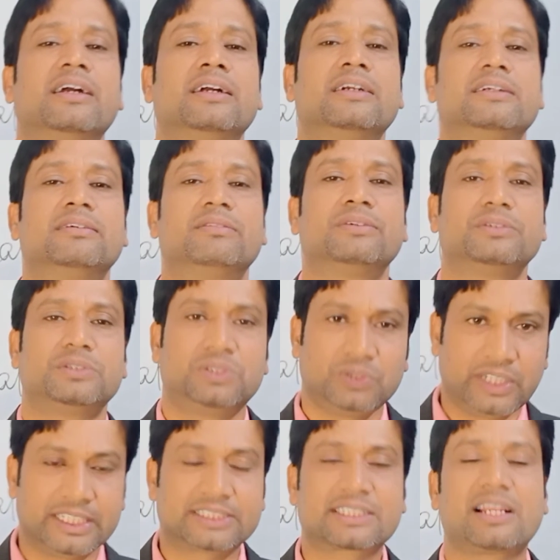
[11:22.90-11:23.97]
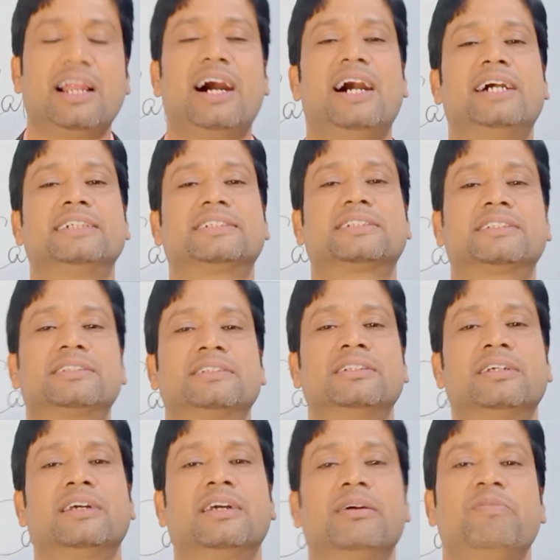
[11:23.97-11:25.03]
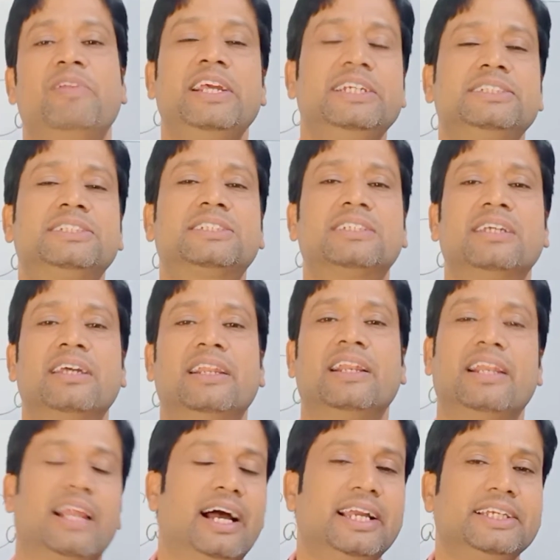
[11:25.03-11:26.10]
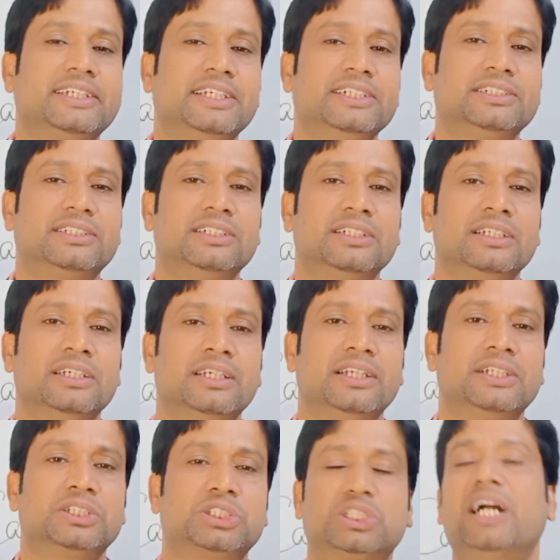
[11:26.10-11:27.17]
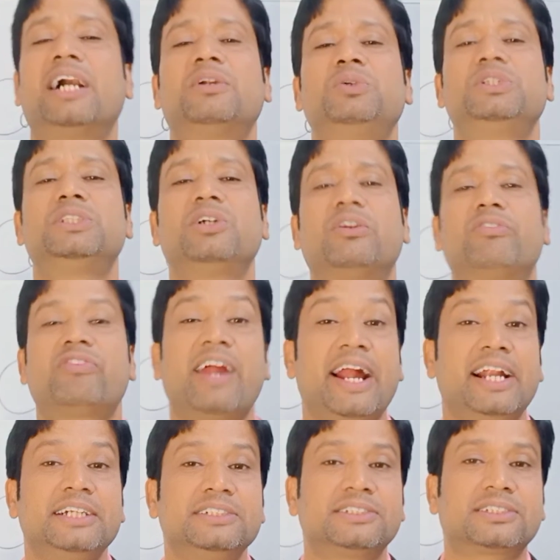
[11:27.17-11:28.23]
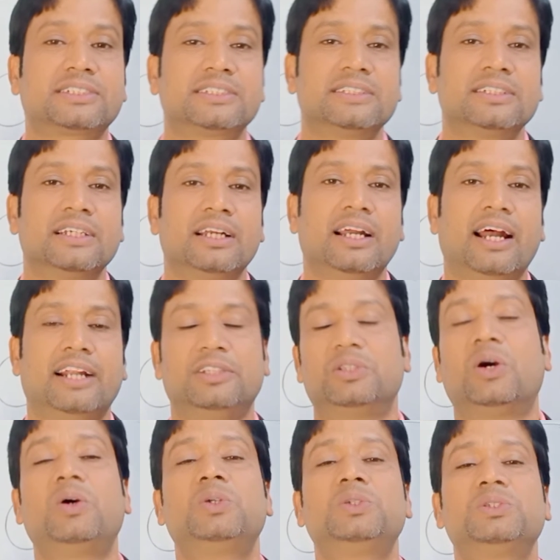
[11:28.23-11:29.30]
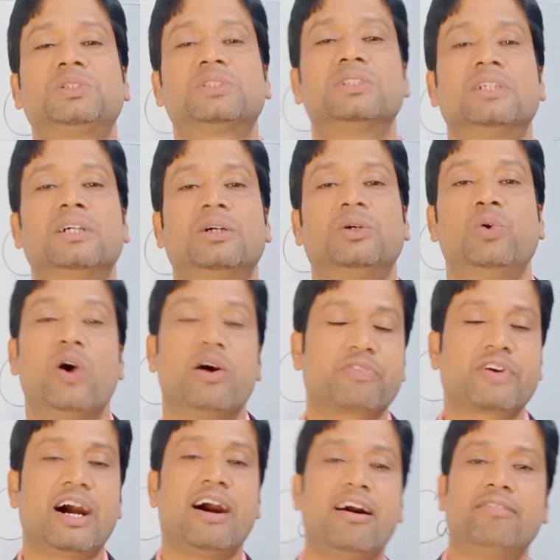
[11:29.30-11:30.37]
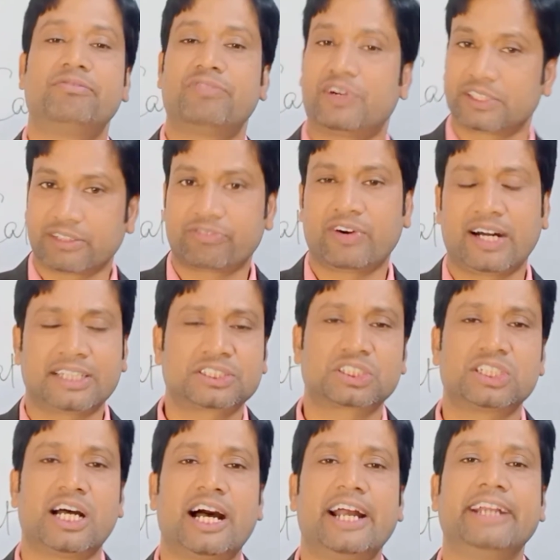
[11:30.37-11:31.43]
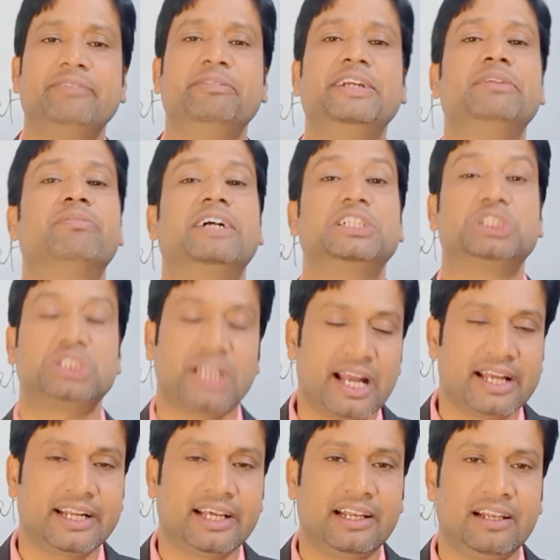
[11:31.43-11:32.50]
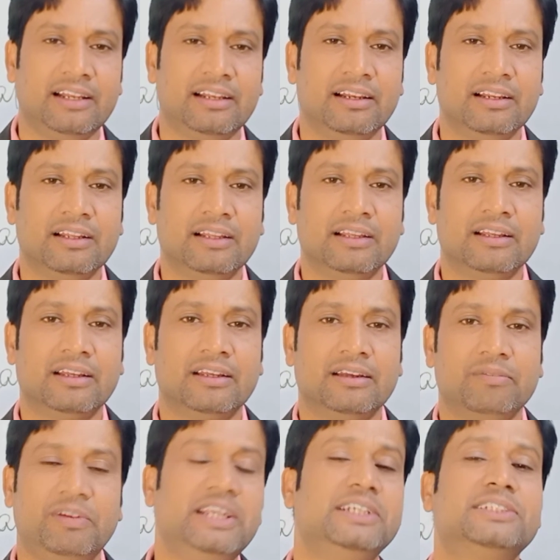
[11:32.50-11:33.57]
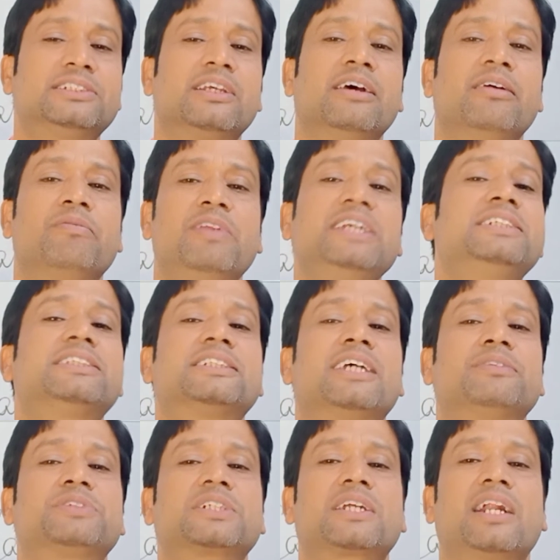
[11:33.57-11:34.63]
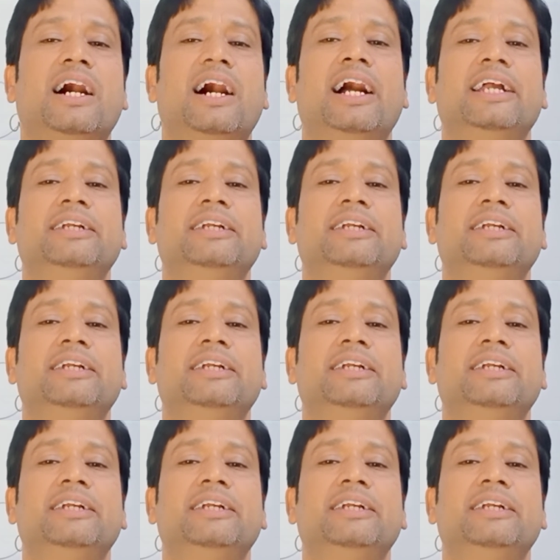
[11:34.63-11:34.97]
today's class, please like it, share with your friends, and those who have come for the first time in my channel, please subscribe